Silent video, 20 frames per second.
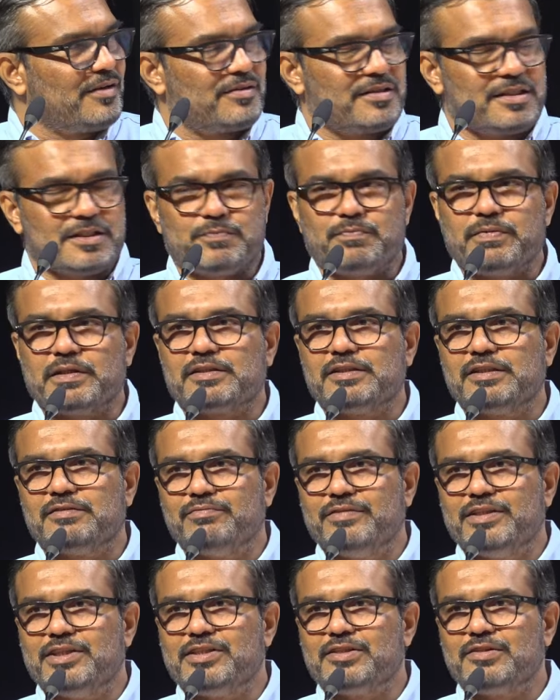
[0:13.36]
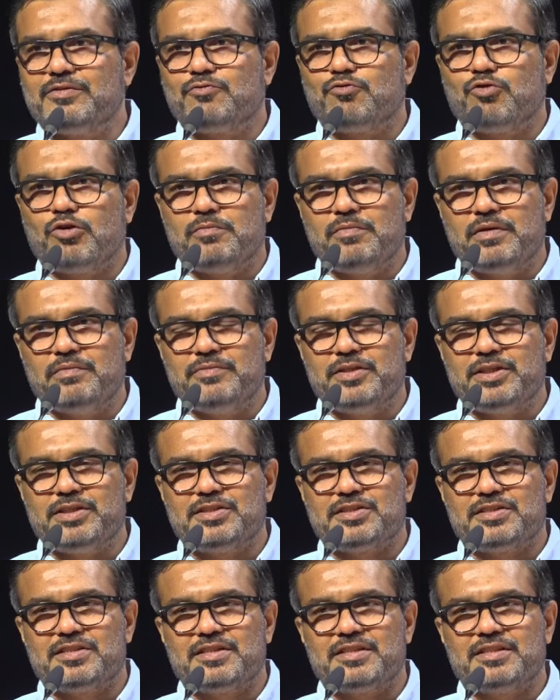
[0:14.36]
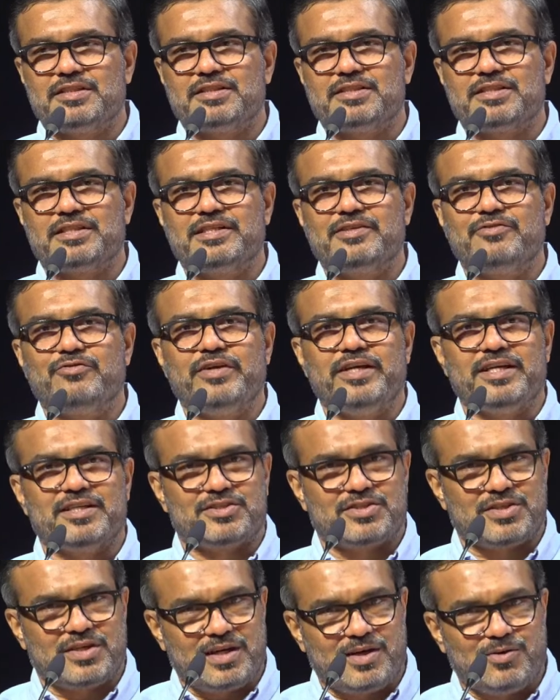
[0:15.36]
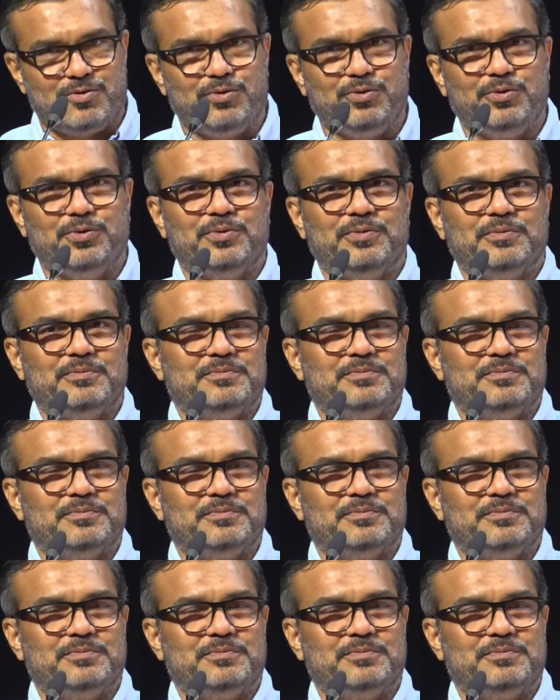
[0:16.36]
respected former Minister Sri V.S. Rao,